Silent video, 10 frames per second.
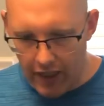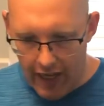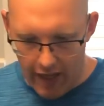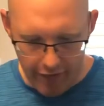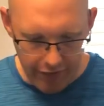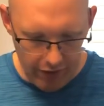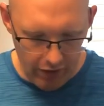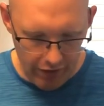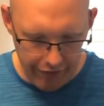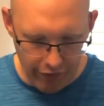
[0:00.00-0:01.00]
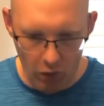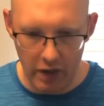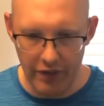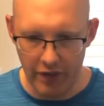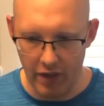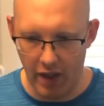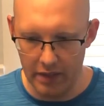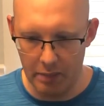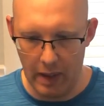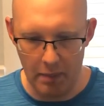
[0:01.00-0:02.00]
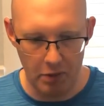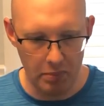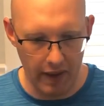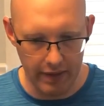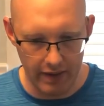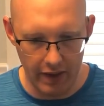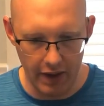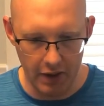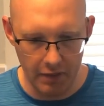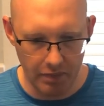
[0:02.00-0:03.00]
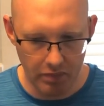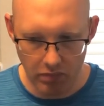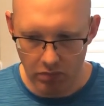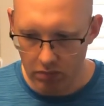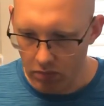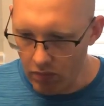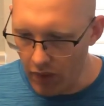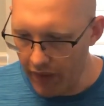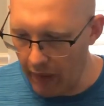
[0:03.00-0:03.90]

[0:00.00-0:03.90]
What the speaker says: have 4 different kinds of peppers planted here. They